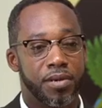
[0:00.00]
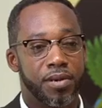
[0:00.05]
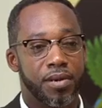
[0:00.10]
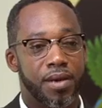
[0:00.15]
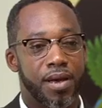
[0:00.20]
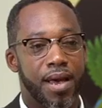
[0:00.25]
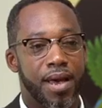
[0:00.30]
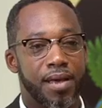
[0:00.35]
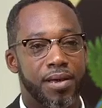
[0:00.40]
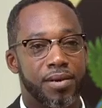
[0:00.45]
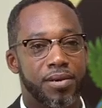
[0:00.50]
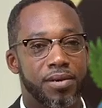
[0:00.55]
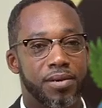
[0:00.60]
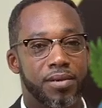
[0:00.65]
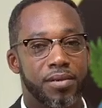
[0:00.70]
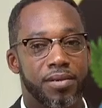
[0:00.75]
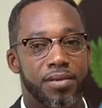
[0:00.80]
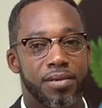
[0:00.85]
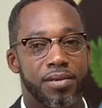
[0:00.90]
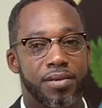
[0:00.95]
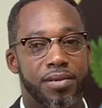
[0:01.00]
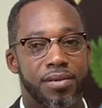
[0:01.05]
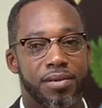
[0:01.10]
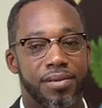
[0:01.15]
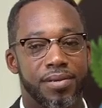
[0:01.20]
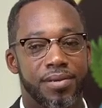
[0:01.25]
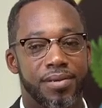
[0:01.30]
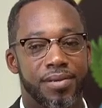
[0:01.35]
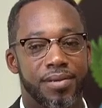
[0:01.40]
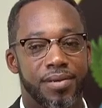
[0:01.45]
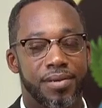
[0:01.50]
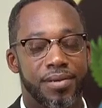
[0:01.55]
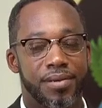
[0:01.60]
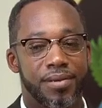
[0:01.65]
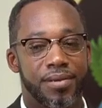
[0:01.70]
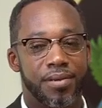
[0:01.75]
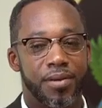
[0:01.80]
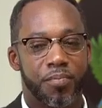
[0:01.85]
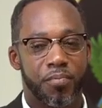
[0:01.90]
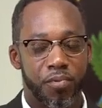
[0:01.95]
I heard
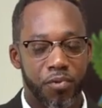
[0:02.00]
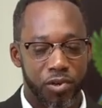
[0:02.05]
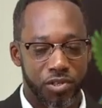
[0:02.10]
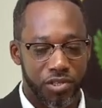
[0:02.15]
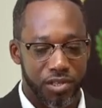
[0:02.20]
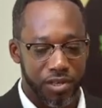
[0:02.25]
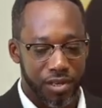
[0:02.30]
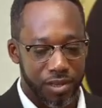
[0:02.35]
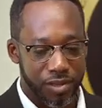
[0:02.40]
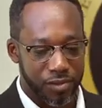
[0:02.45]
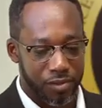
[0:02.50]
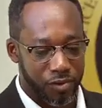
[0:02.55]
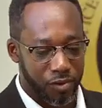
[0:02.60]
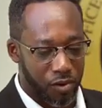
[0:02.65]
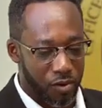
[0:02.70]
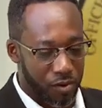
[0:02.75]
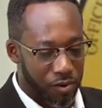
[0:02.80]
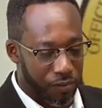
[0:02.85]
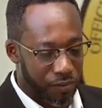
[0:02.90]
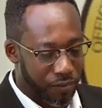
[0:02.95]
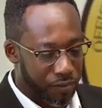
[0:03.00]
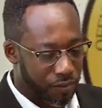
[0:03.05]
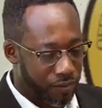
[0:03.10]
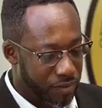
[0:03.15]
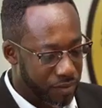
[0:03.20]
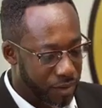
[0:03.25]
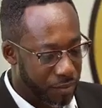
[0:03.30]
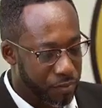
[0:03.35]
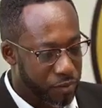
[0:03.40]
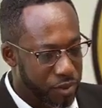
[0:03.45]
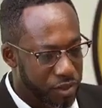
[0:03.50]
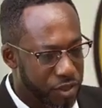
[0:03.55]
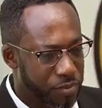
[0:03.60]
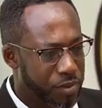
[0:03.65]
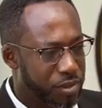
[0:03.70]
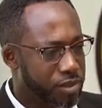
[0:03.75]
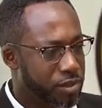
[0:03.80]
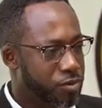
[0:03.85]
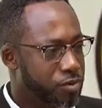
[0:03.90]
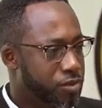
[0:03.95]
the president of the
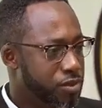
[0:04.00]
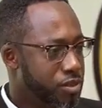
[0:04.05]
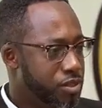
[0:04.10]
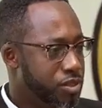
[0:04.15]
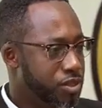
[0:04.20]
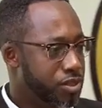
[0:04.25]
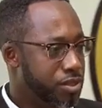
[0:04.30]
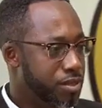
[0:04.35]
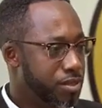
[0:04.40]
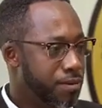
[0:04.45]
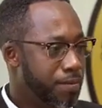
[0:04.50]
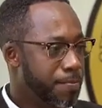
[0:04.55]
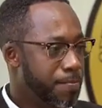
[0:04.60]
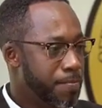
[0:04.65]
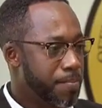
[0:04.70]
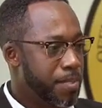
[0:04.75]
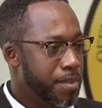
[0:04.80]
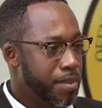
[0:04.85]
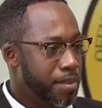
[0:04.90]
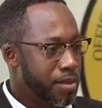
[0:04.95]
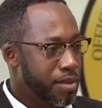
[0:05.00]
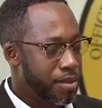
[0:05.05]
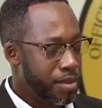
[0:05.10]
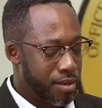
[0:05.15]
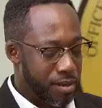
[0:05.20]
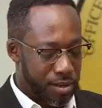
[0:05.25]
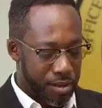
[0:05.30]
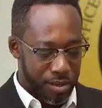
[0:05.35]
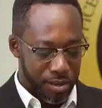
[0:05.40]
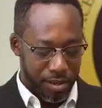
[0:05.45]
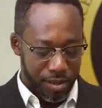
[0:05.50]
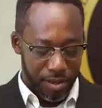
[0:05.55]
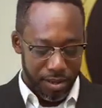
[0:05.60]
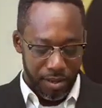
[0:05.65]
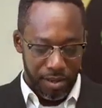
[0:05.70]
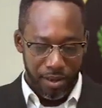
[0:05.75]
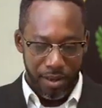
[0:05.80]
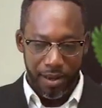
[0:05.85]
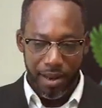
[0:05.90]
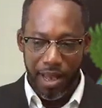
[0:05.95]
Principals Association
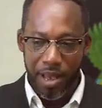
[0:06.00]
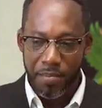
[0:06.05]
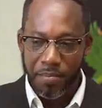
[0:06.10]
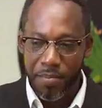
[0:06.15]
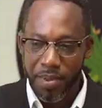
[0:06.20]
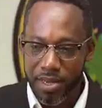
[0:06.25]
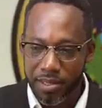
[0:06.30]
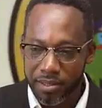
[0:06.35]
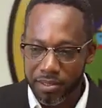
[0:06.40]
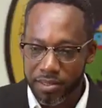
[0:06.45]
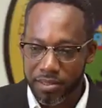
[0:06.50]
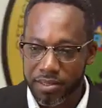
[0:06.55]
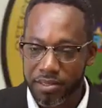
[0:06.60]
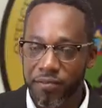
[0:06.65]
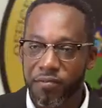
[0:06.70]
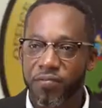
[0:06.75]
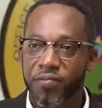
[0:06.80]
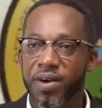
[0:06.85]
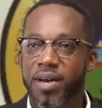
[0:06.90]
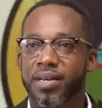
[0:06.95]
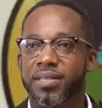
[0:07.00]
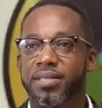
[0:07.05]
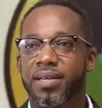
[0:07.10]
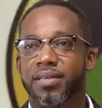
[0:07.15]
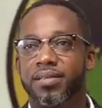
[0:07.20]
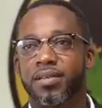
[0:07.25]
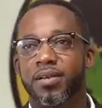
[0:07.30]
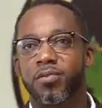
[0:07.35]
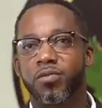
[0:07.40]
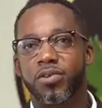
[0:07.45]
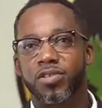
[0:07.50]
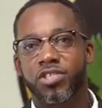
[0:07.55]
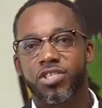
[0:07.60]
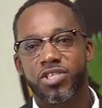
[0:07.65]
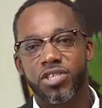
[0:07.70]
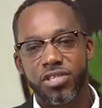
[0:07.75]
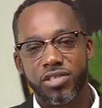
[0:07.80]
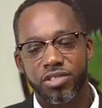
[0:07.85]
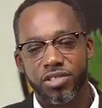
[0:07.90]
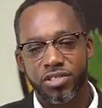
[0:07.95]
lament the fact that there were
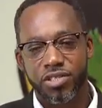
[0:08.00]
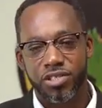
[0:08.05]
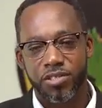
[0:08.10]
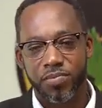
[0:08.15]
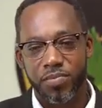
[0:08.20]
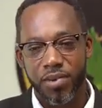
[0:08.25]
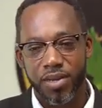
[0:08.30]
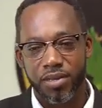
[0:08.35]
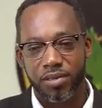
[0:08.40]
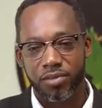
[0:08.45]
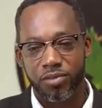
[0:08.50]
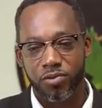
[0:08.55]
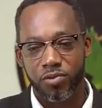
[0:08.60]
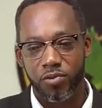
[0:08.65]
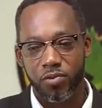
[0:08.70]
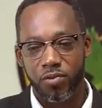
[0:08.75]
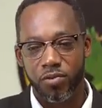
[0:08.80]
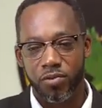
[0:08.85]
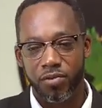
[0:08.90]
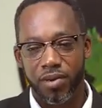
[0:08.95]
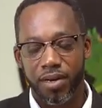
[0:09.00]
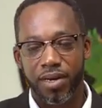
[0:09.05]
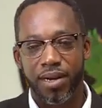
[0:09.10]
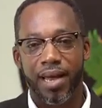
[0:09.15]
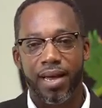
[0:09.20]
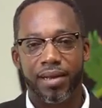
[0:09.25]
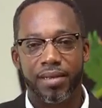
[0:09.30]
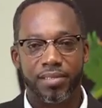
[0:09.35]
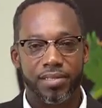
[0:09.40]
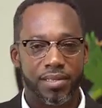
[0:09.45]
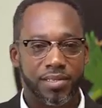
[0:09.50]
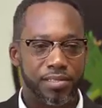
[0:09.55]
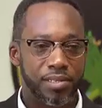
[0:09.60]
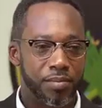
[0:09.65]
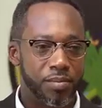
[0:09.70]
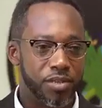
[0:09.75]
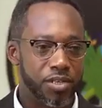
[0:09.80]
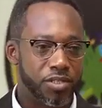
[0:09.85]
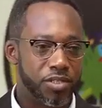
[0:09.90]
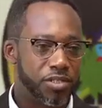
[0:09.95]
changes made to an island's
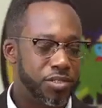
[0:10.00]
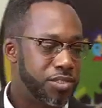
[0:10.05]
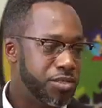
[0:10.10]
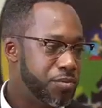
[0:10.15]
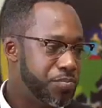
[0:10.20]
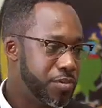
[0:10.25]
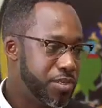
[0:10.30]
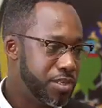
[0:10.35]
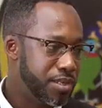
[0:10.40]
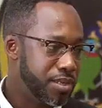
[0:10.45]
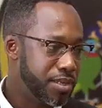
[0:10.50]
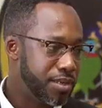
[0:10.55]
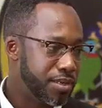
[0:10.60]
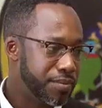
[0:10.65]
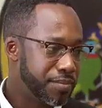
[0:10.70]
examination, CPEA.